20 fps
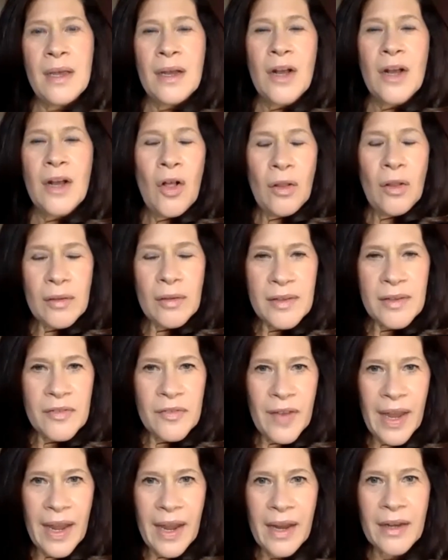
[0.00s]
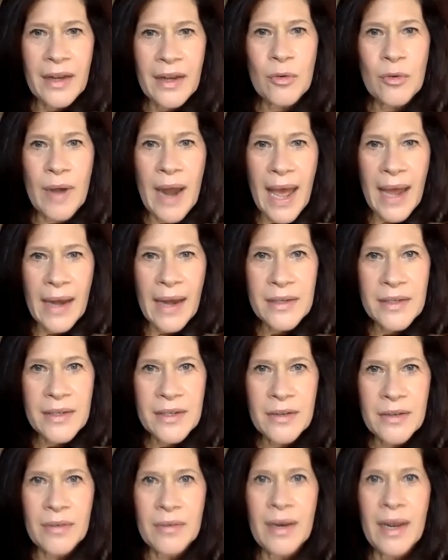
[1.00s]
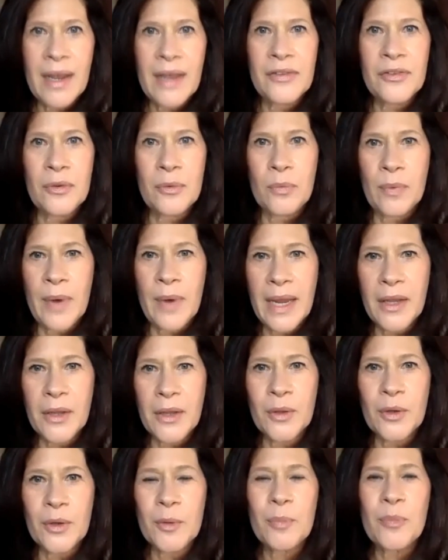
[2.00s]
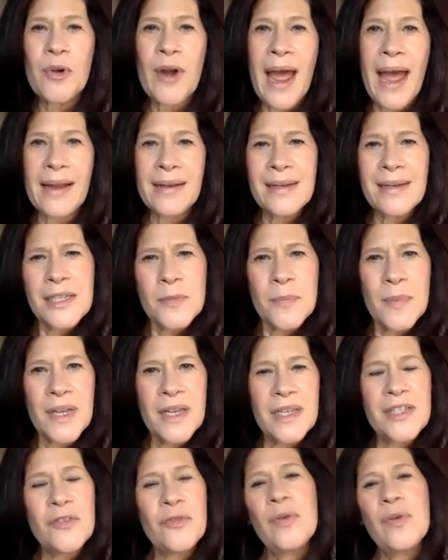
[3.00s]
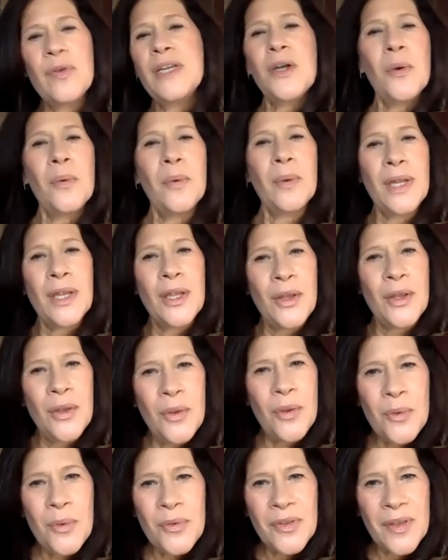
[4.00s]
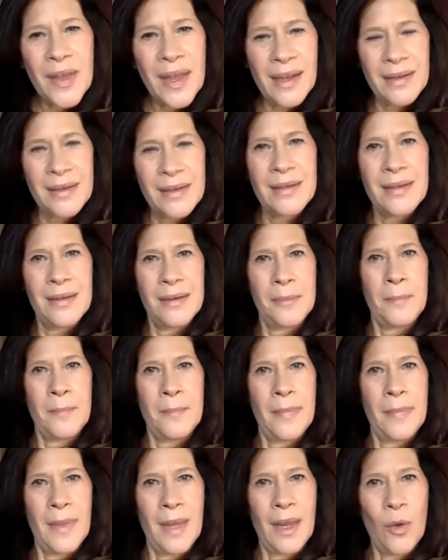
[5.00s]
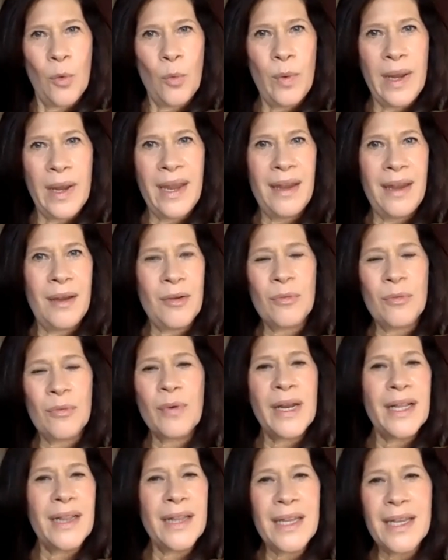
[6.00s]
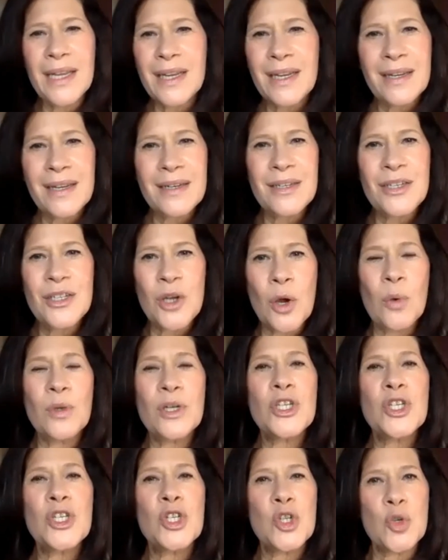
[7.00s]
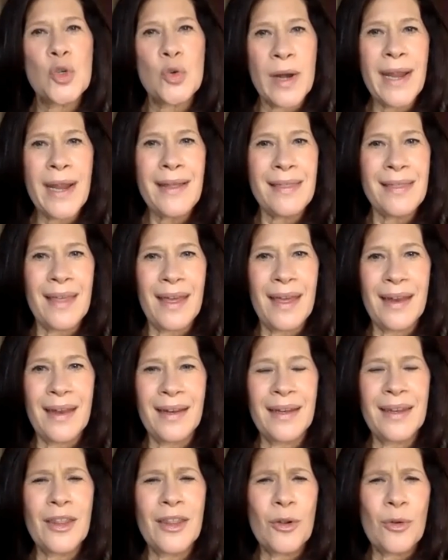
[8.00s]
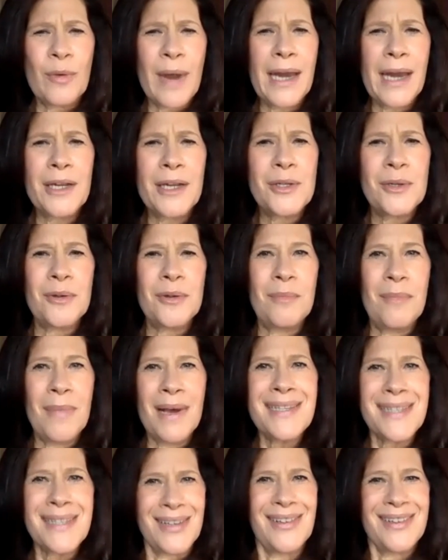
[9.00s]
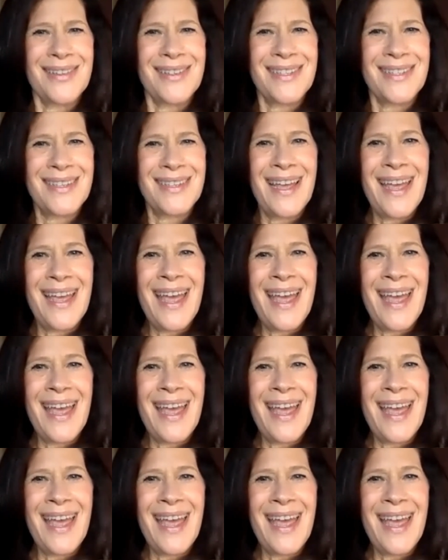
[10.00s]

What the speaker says: cultivate gratitude as a regular practice, because if we don't use it, we really don't strengthen the gratitude muscles.